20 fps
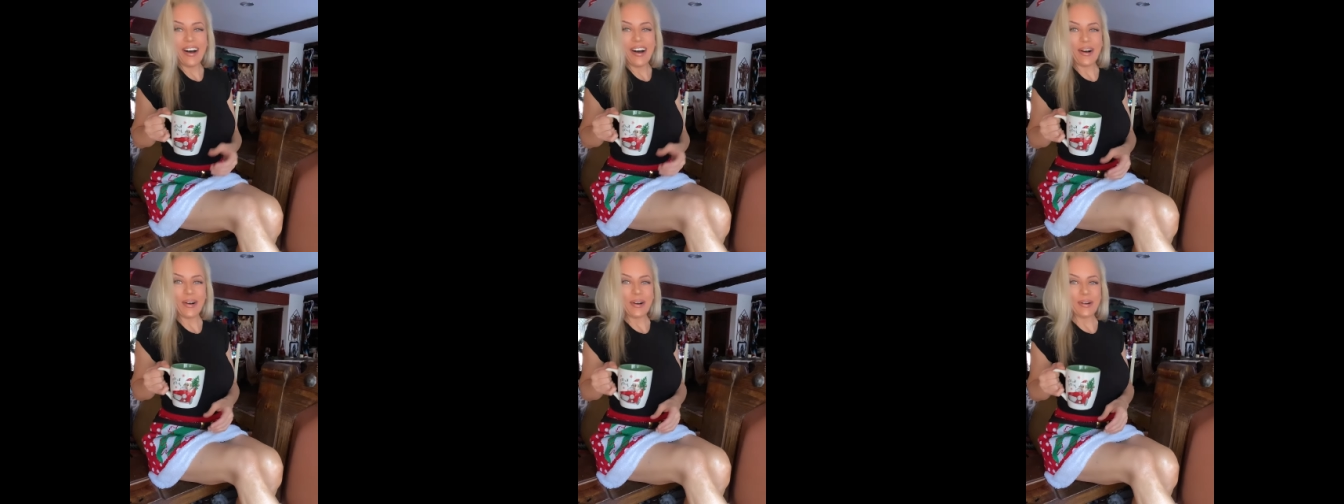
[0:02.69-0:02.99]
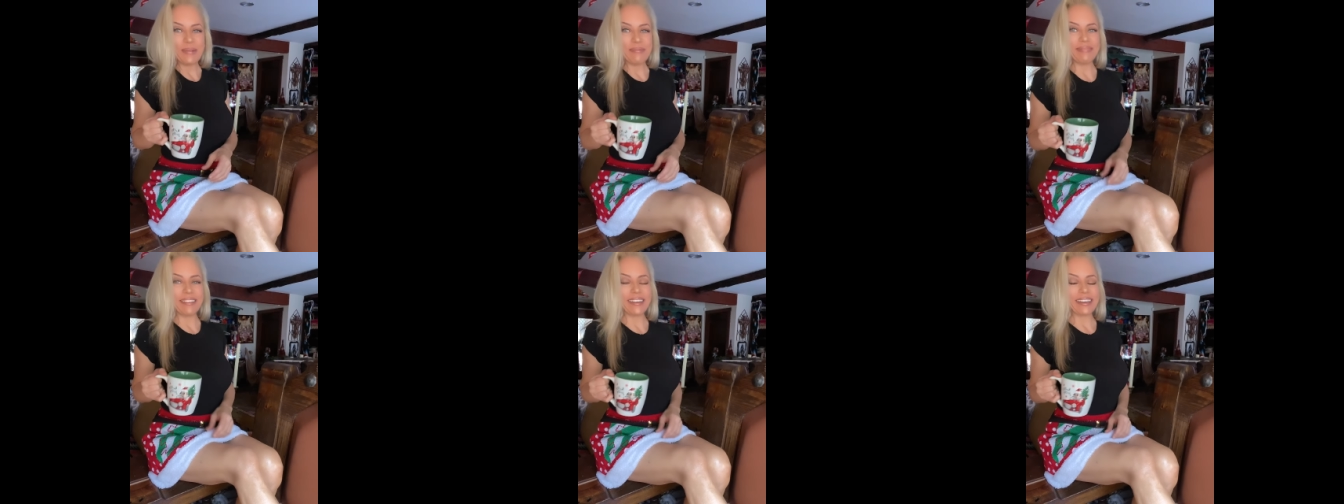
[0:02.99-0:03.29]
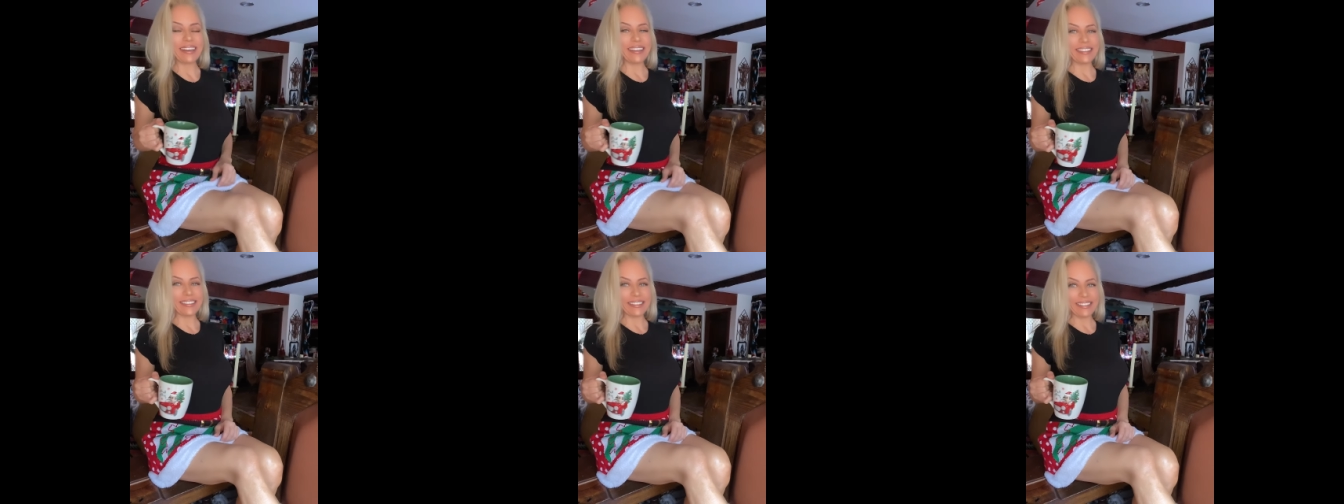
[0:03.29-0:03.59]
Oh my
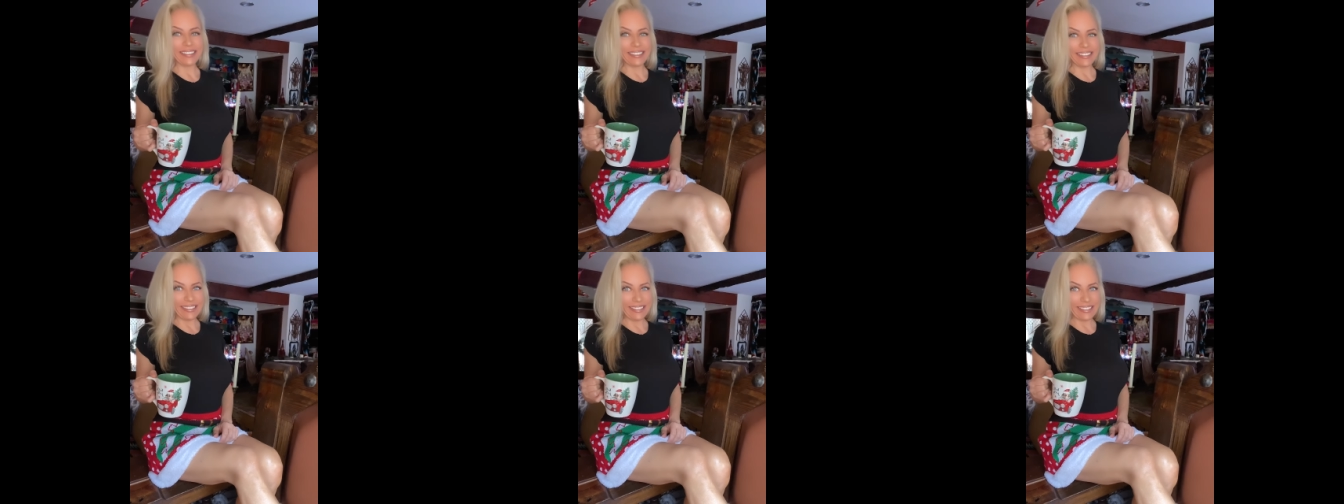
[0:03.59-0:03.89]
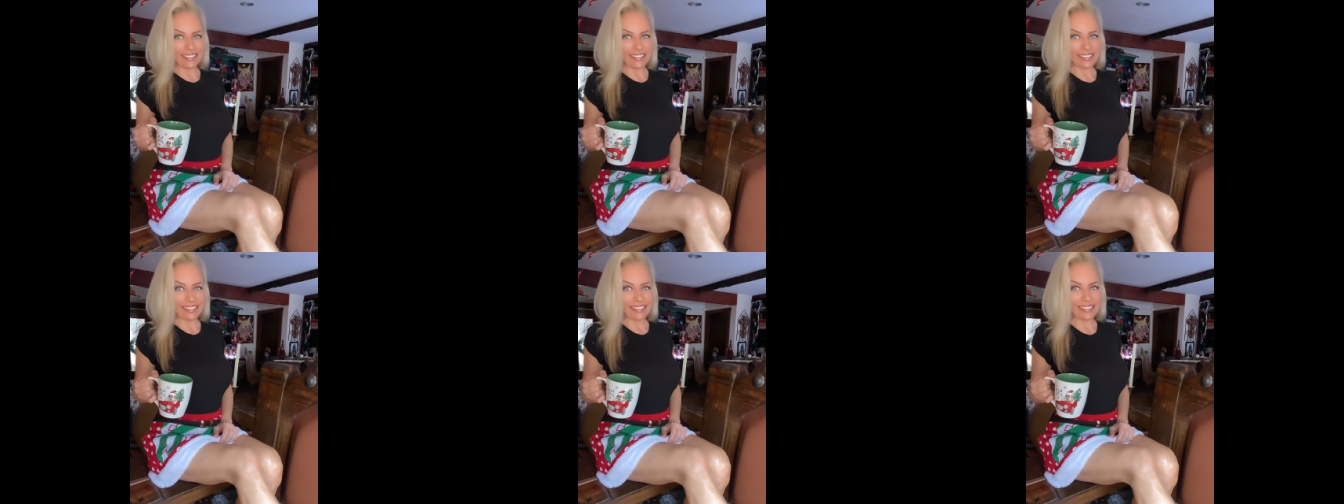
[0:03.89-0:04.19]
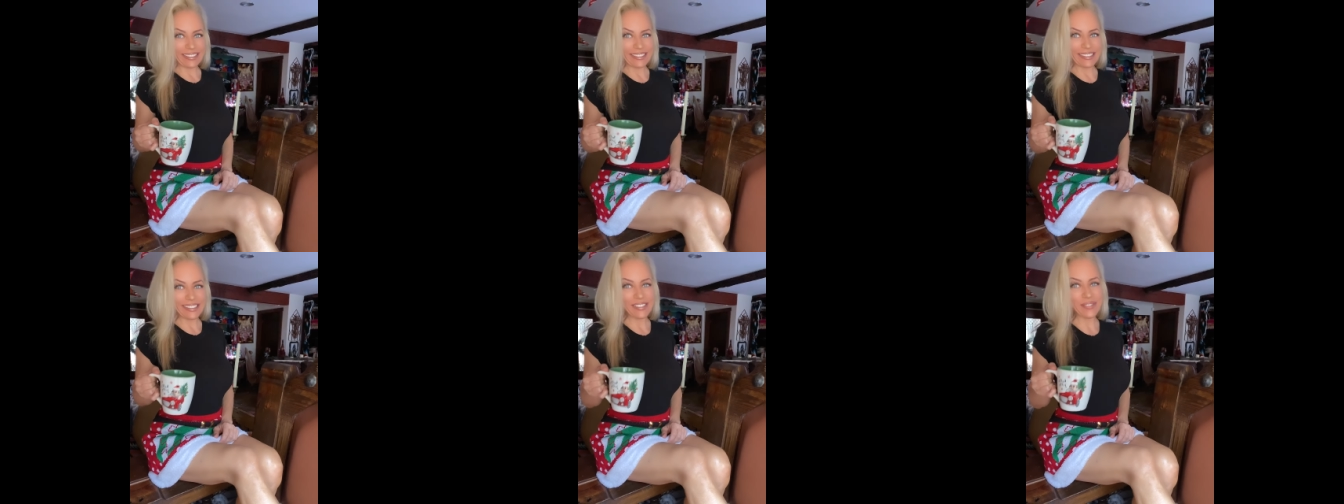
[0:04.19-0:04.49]

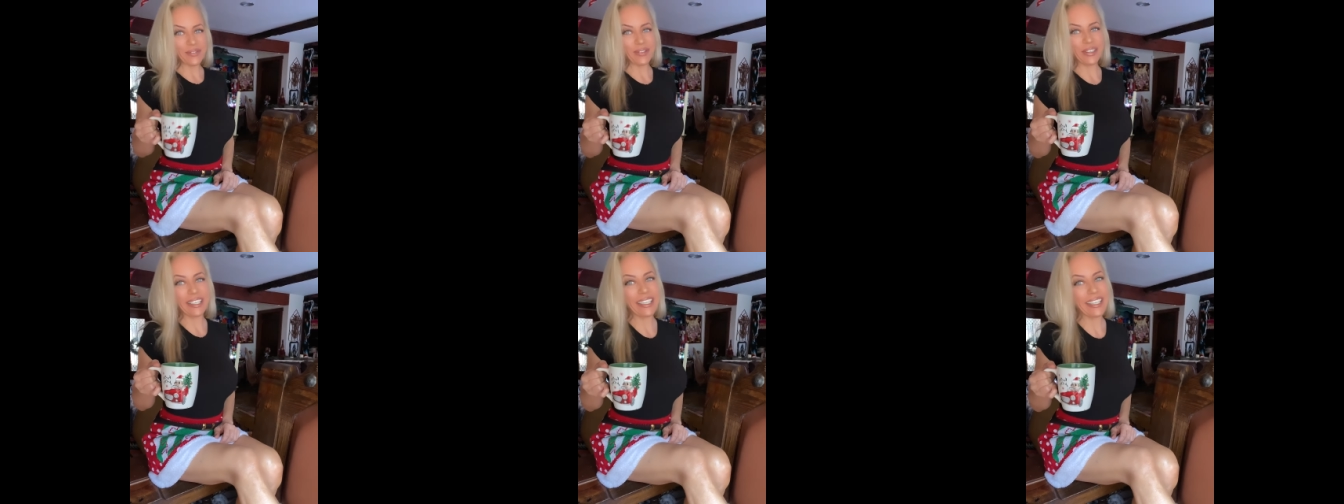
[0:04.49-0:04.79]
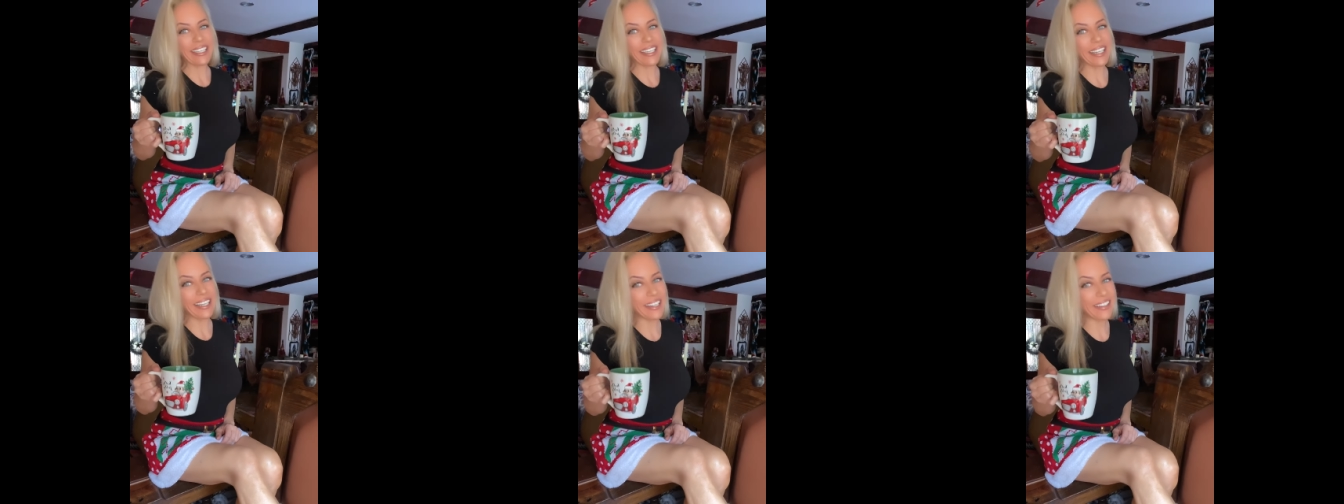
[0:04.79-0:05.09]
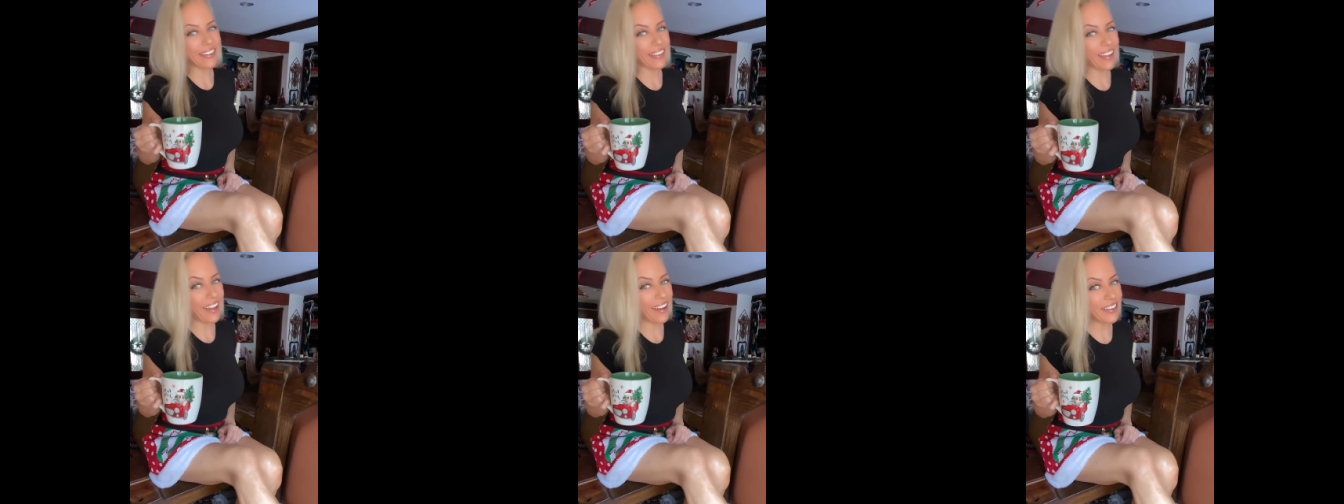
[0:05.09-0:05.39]
goodness, we're getting
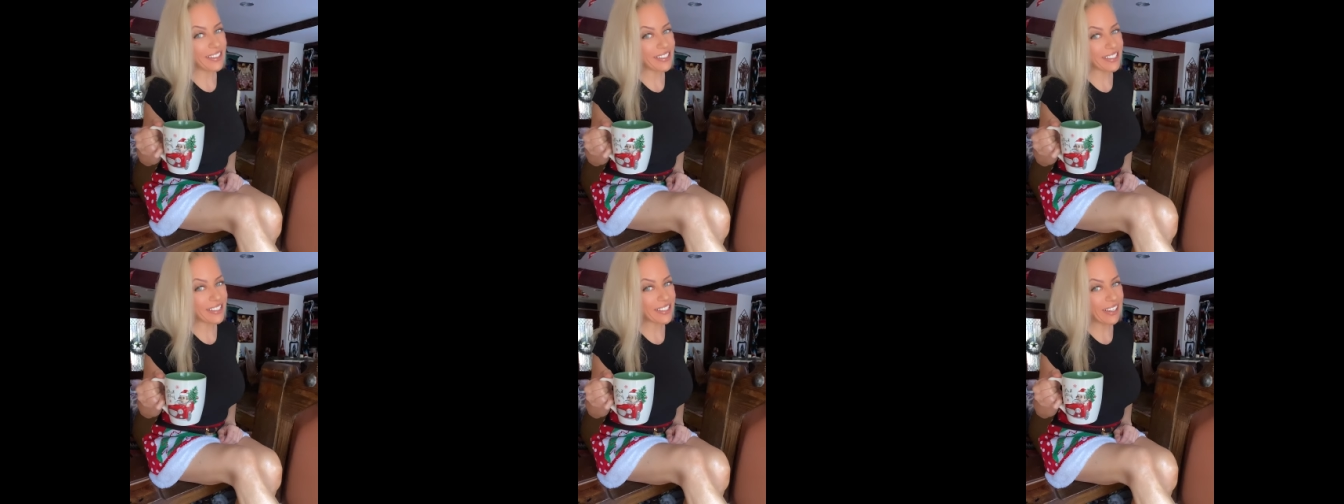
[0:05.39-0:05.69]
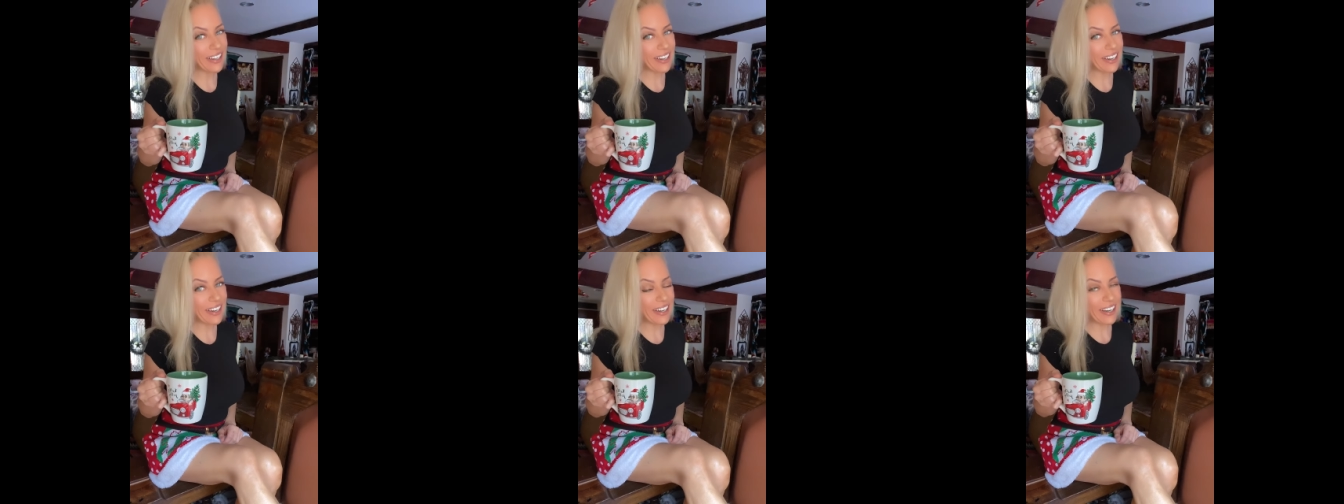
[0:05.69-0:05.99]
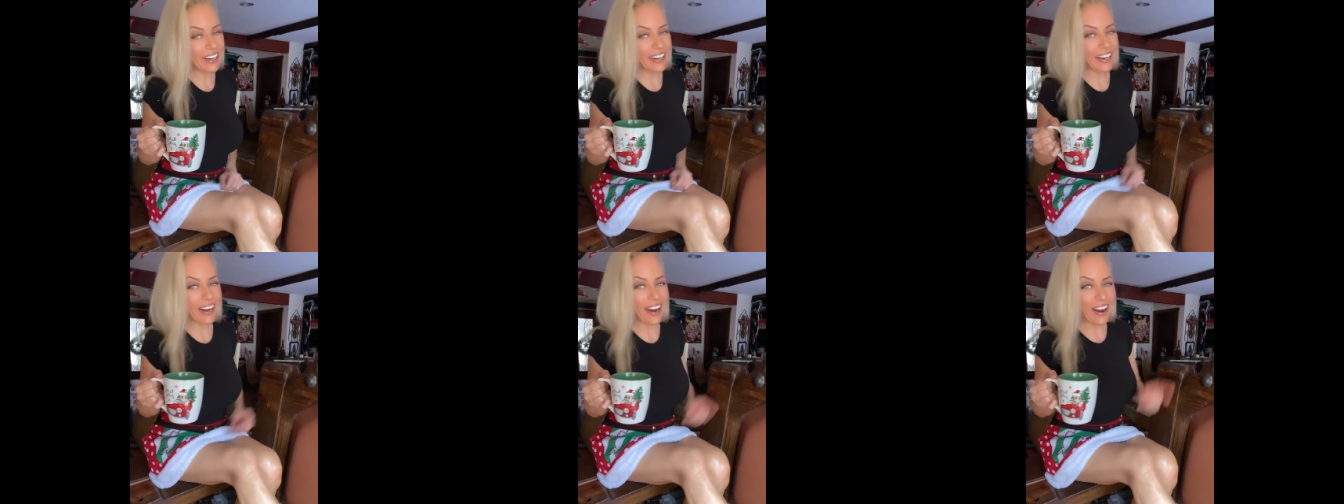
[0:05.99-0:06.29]
closer!